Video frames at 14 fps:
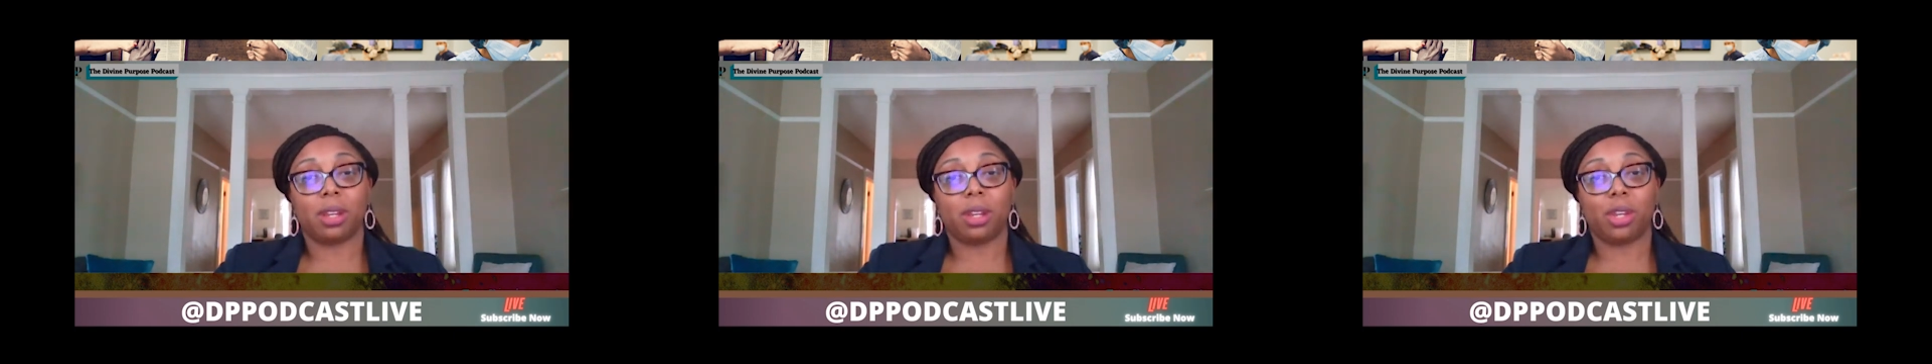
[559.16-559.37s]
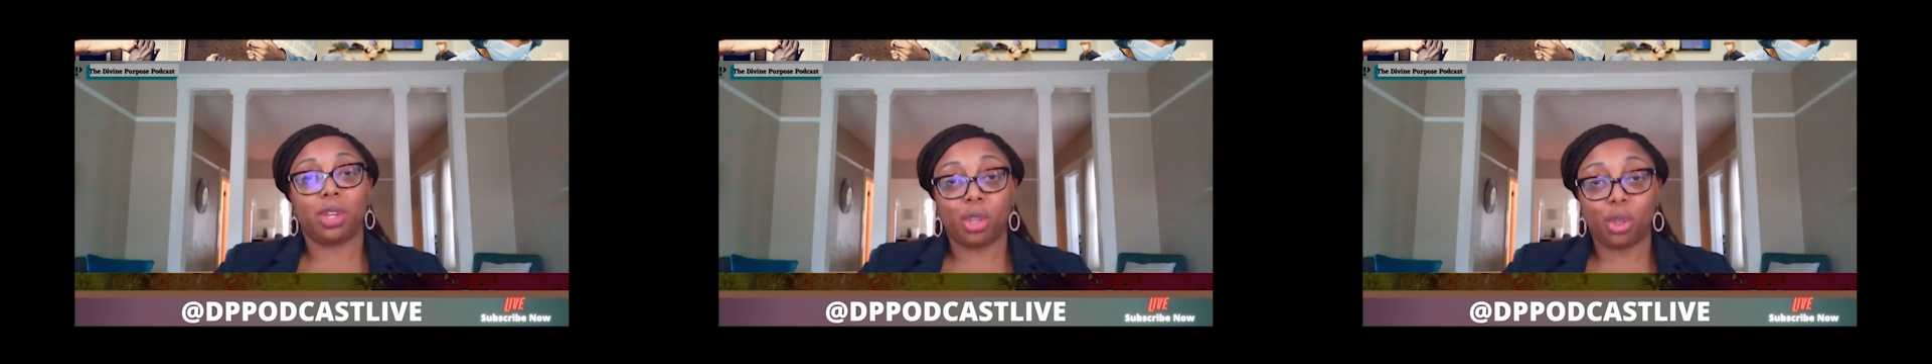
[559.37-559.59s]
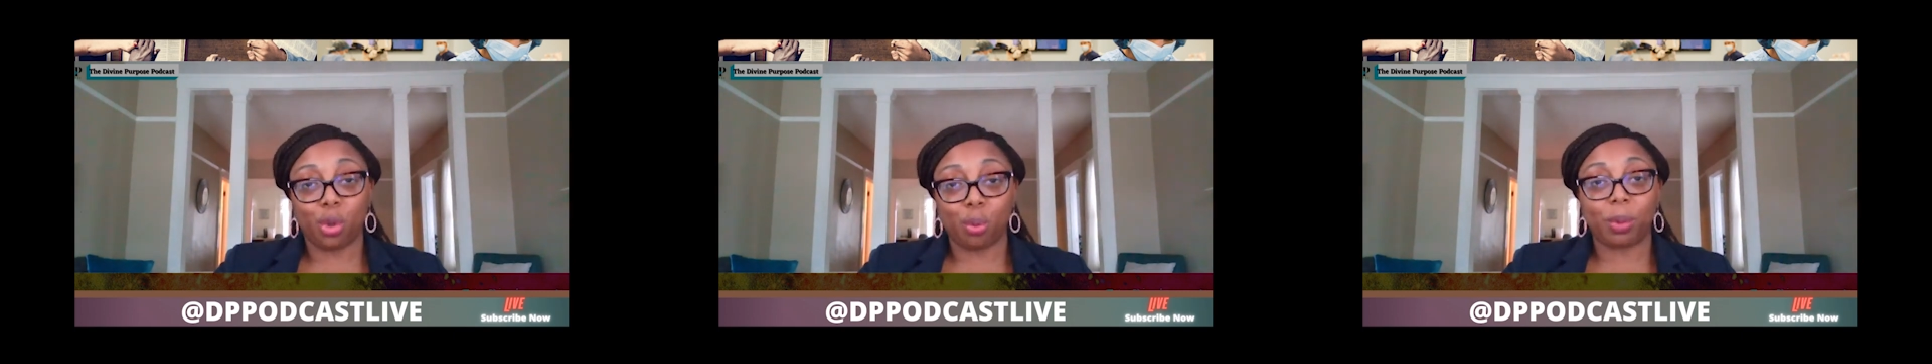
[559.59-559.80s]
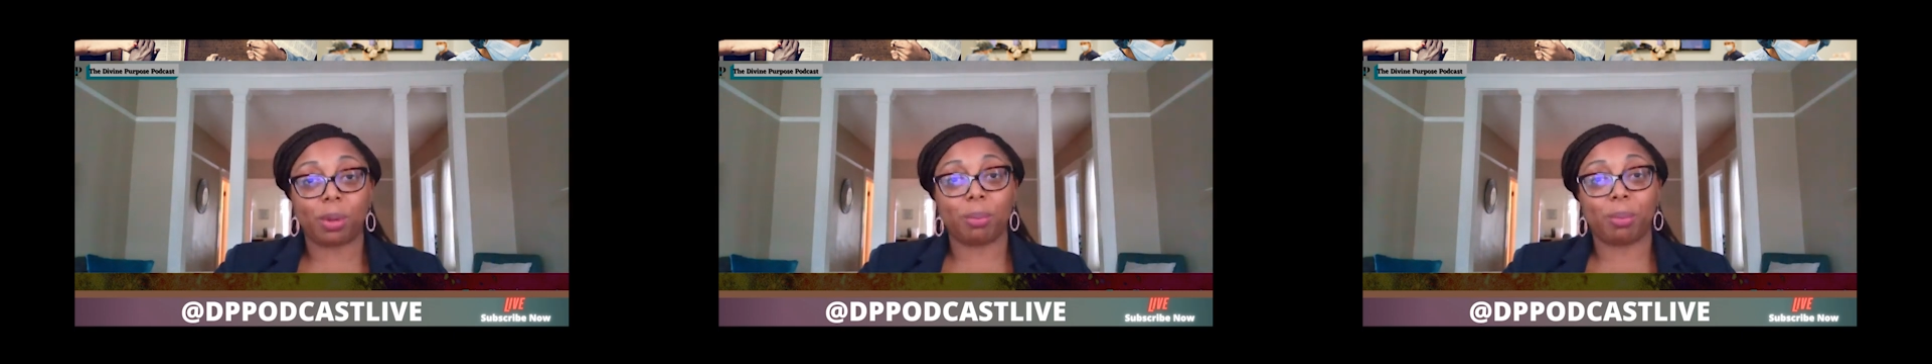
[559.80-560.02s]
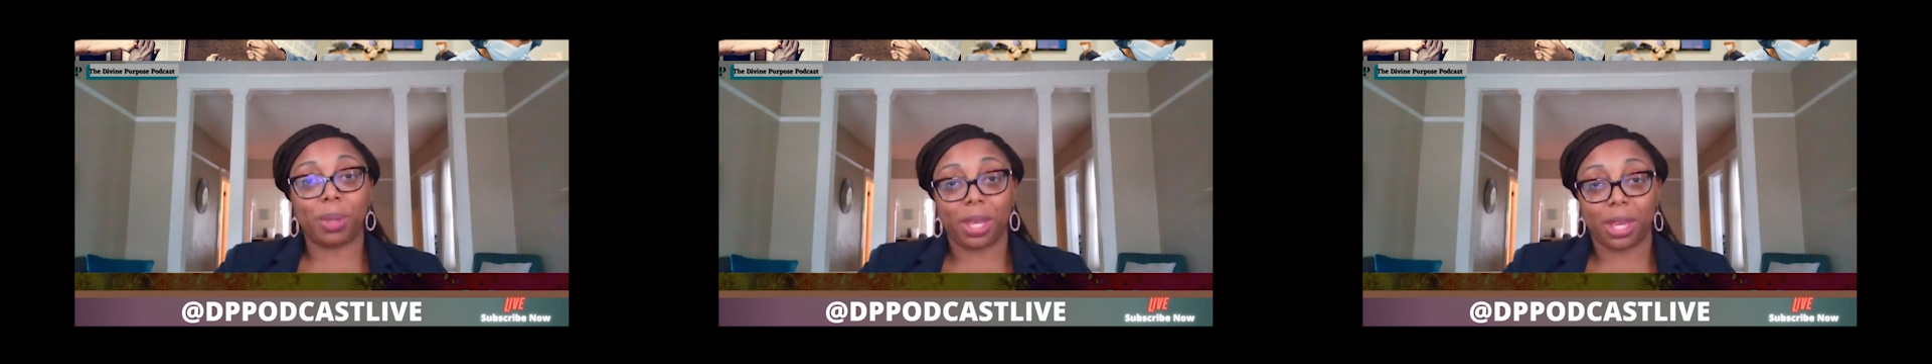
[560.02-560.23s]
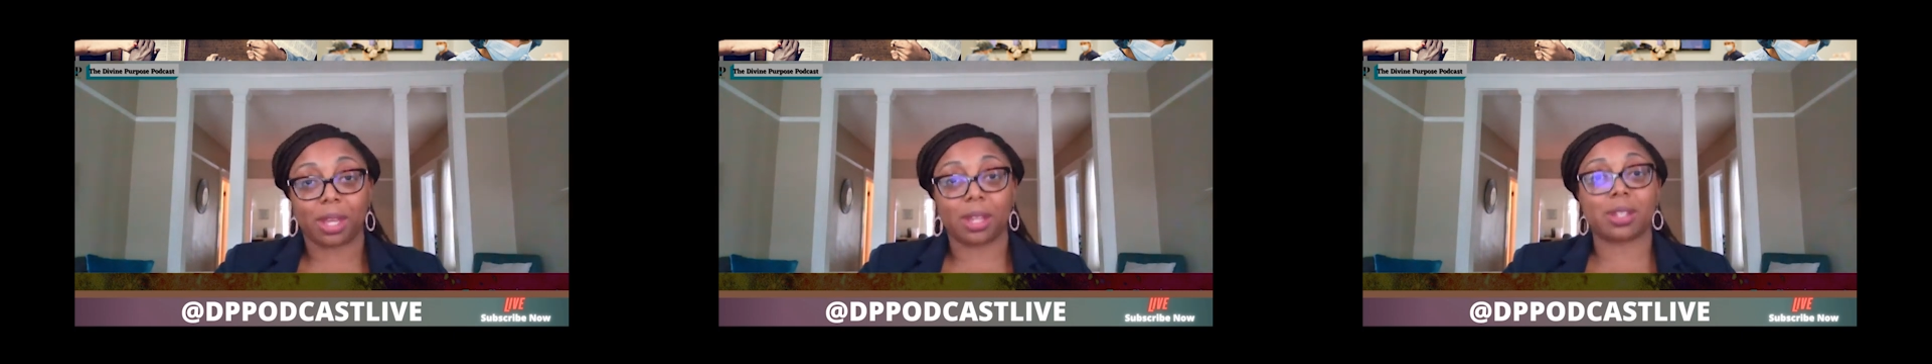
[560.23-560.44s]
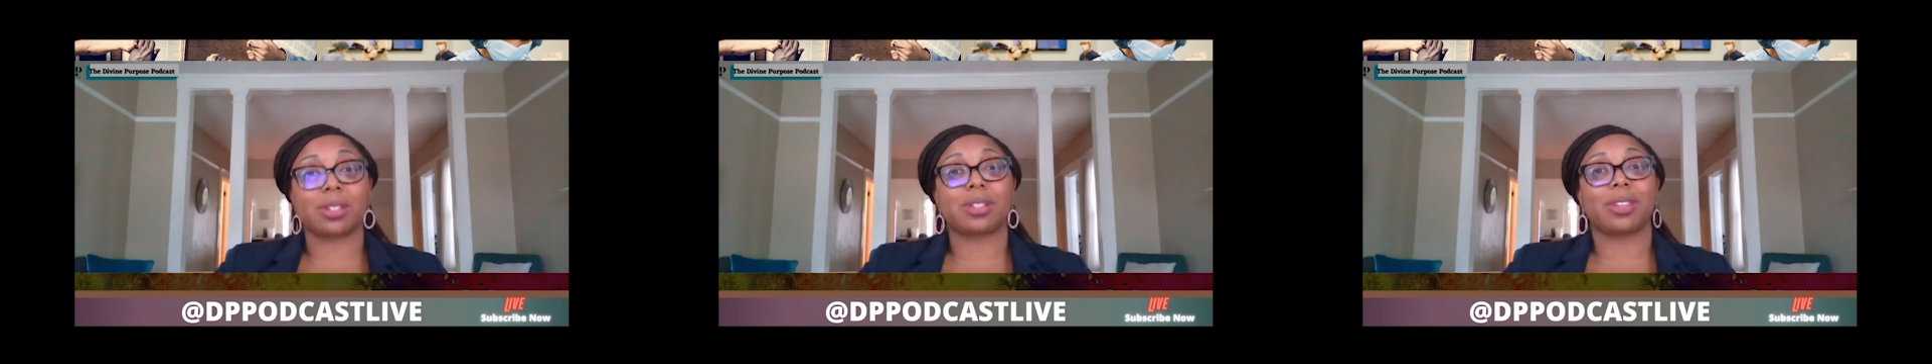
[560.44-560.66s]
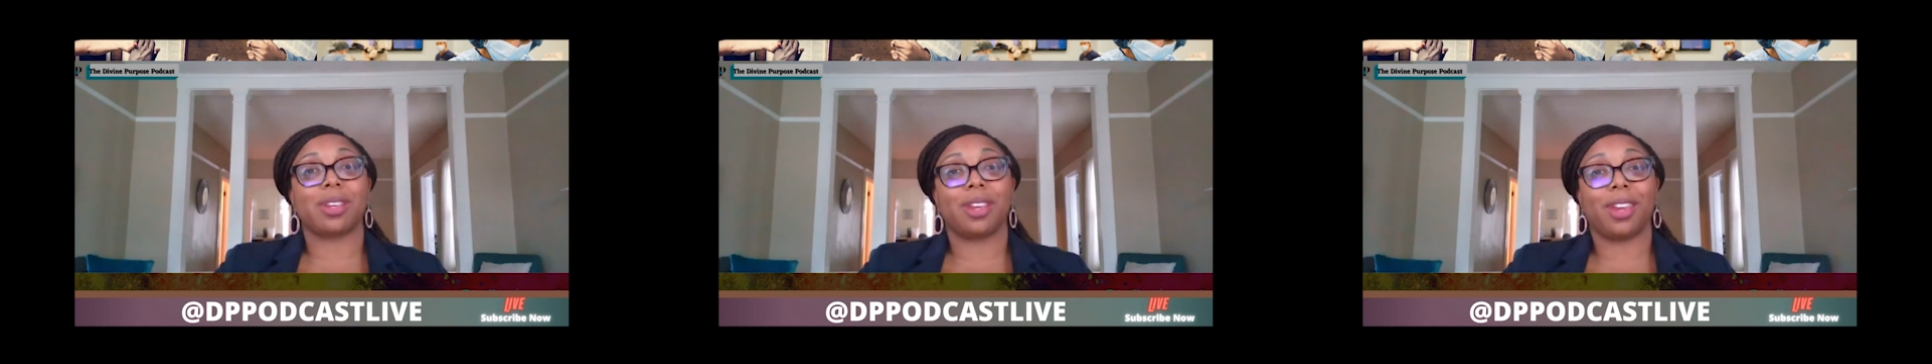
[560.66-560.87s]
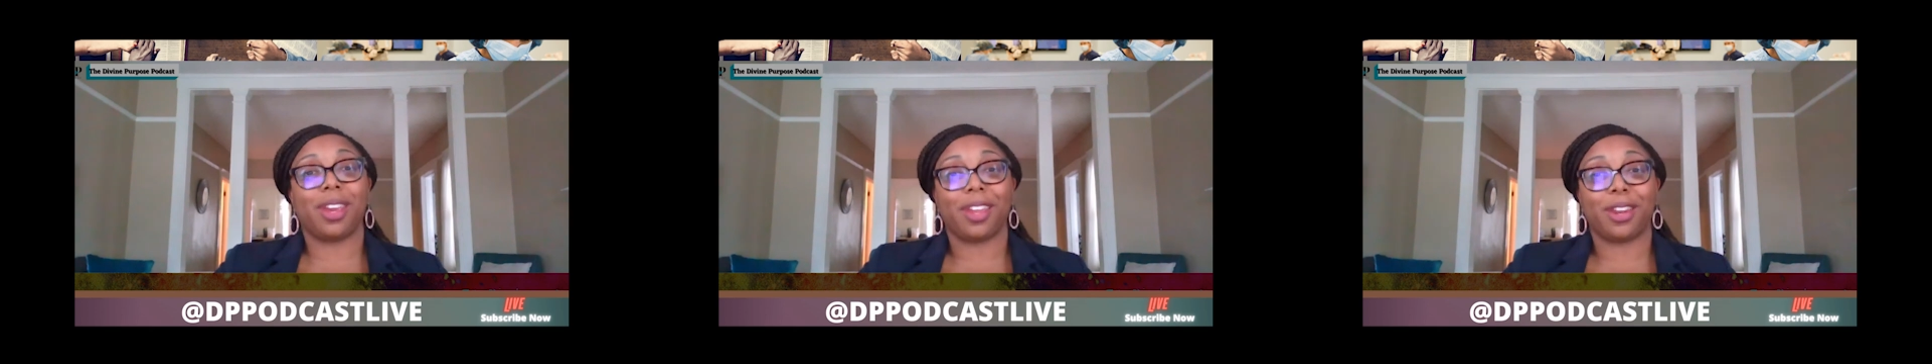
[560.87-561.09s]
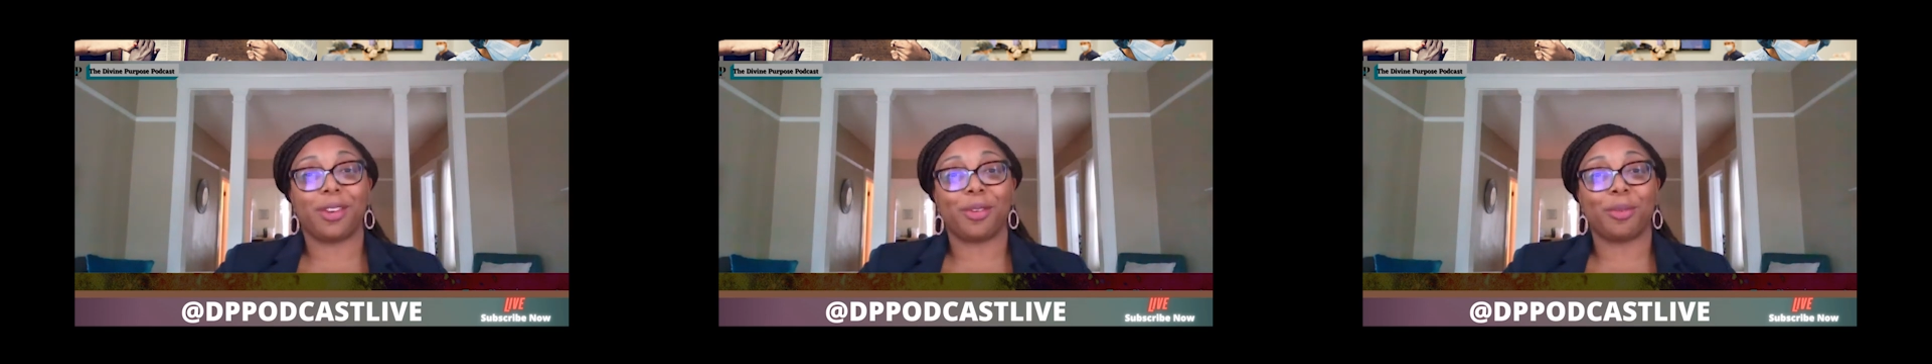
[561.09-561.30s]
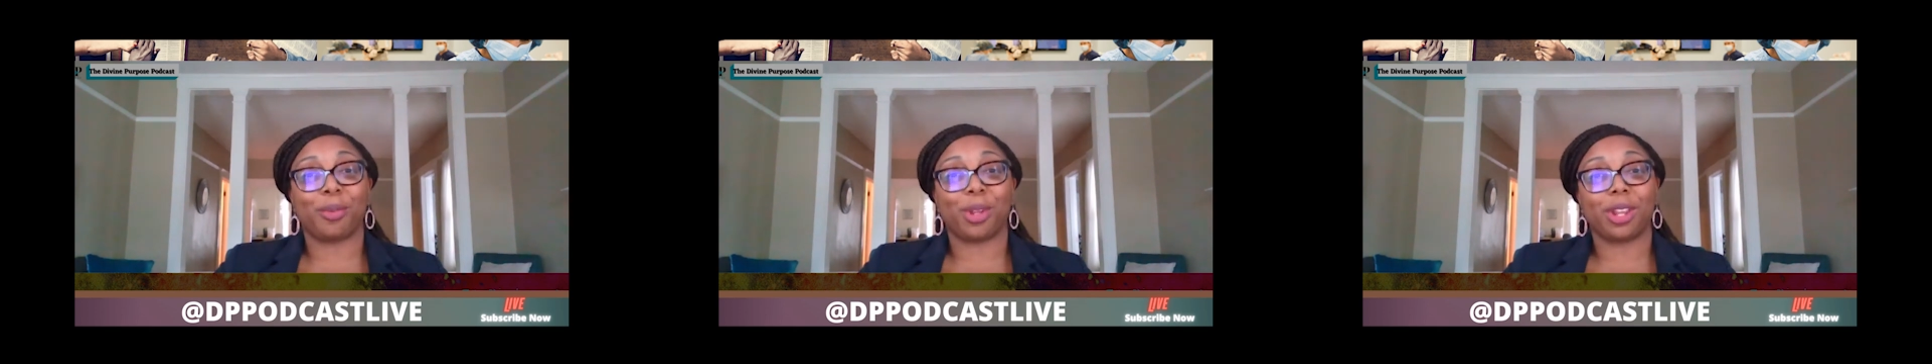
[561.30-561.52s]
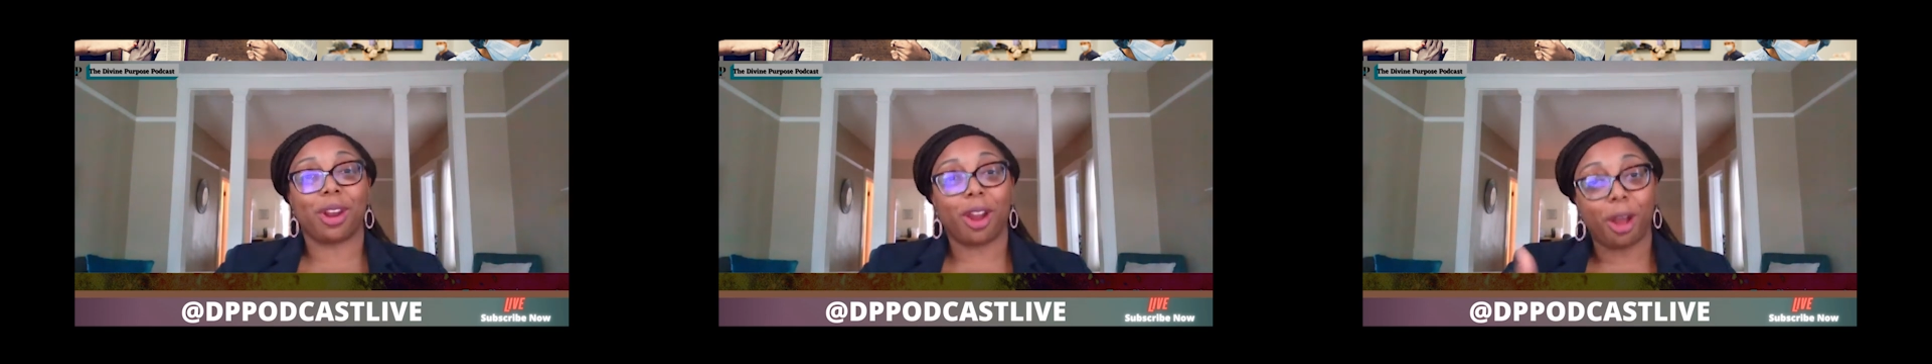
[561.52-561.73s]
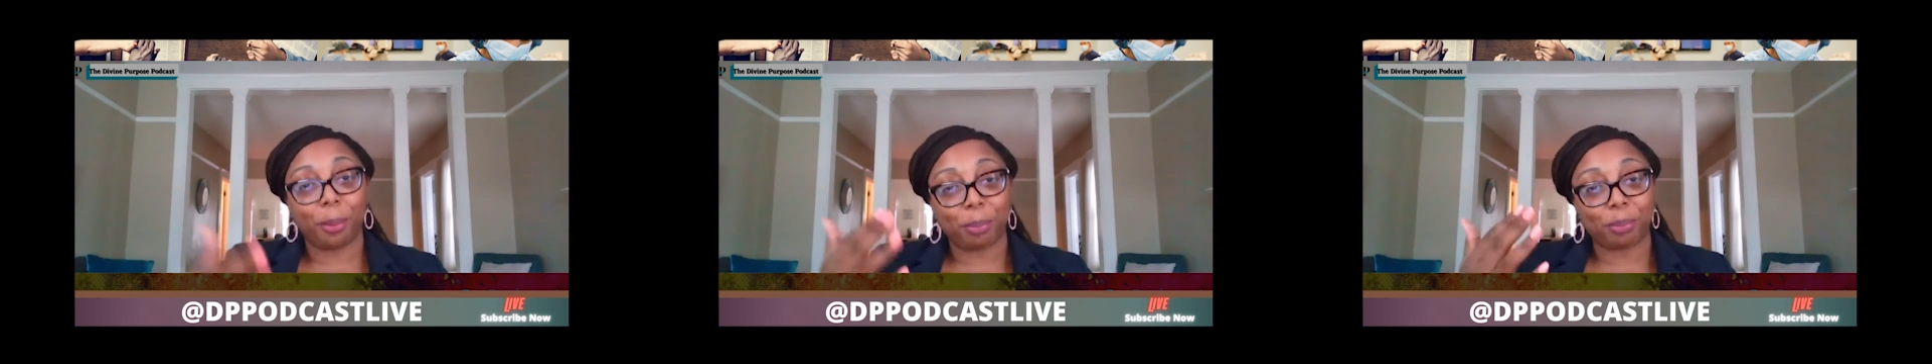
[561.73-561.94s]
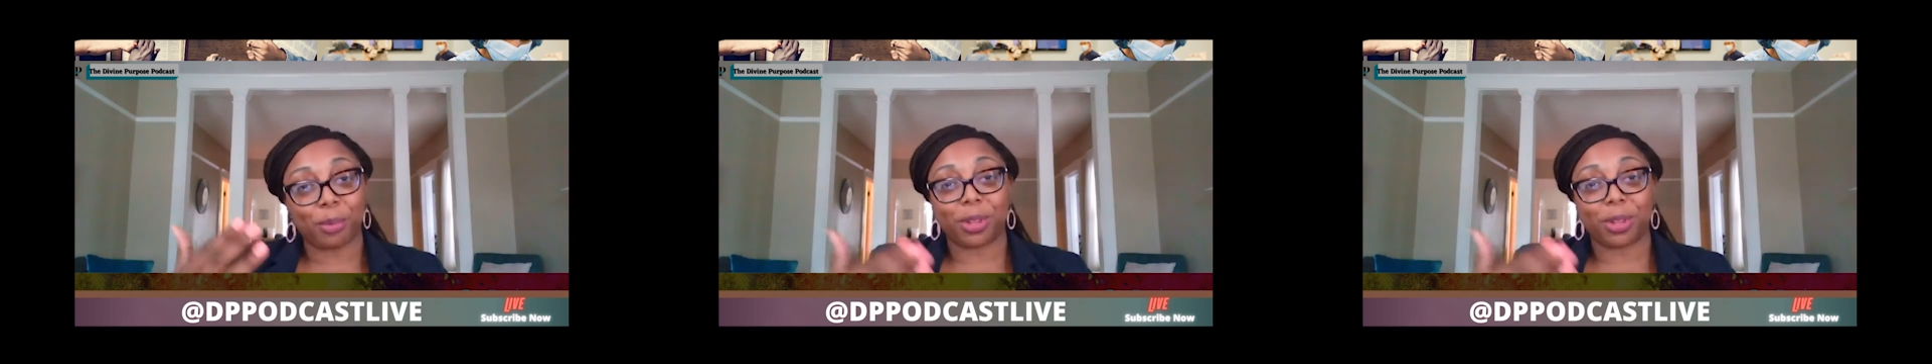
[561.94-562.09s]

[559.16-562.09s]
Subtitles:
human beings and when they're up,